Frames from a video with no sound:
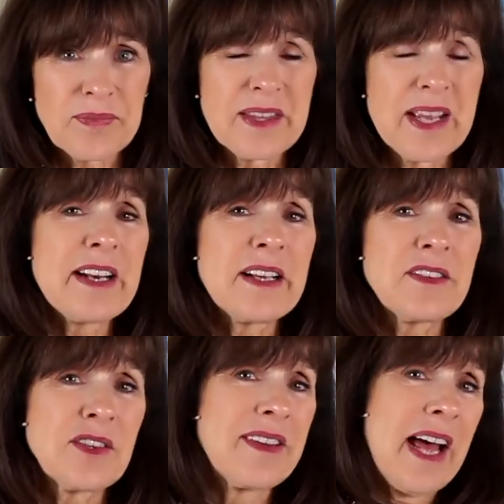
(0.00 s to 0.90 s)
They
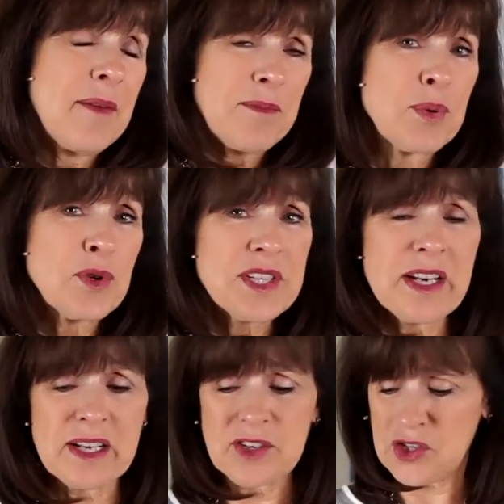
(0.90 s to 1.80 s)
had that
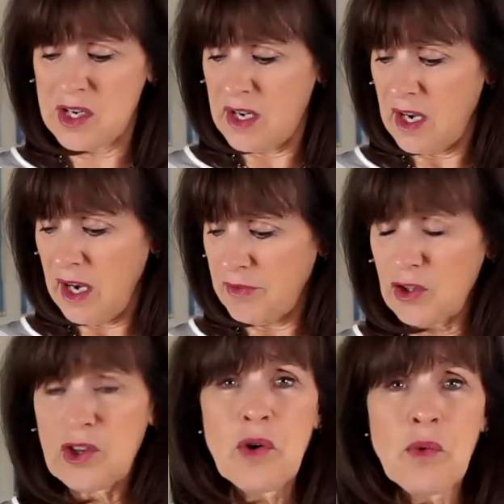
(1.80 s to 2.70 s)
percentage of a
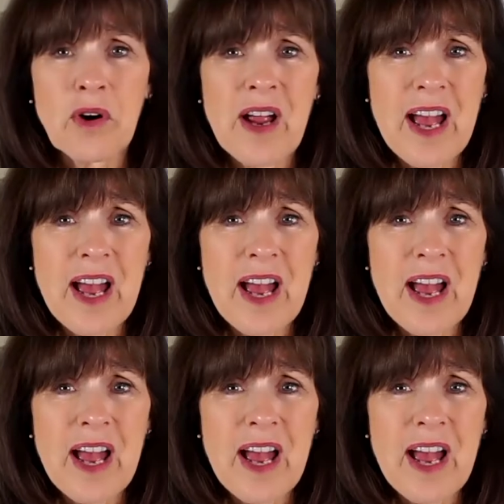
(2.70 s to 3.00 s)
lower